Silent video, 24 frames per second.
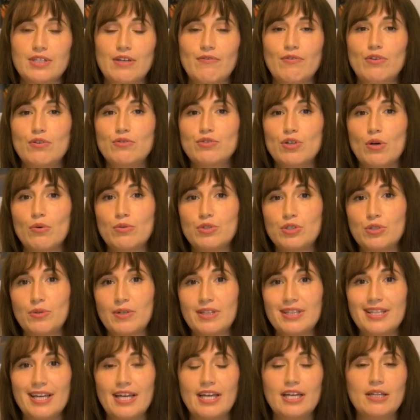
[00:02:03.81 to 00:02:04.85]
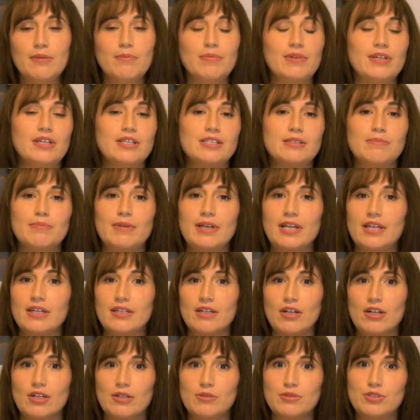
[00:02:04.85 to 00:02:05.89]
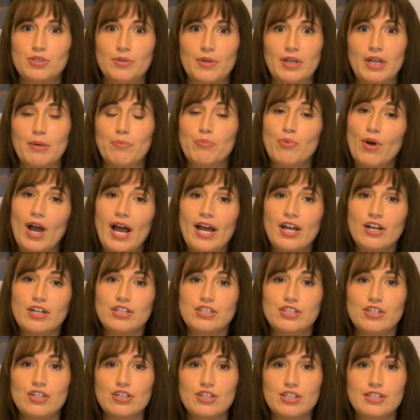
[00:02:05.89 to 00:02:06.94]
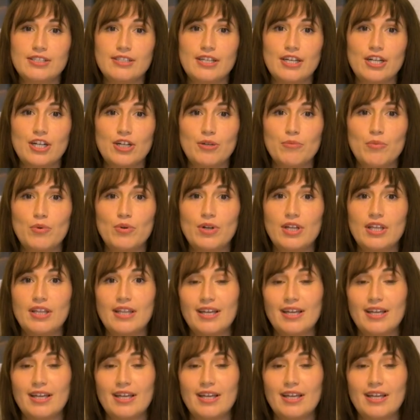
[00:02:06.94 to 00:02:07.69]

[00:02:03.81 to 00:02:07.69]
If you don't do it then, please plan on doing it prior to your ceremony.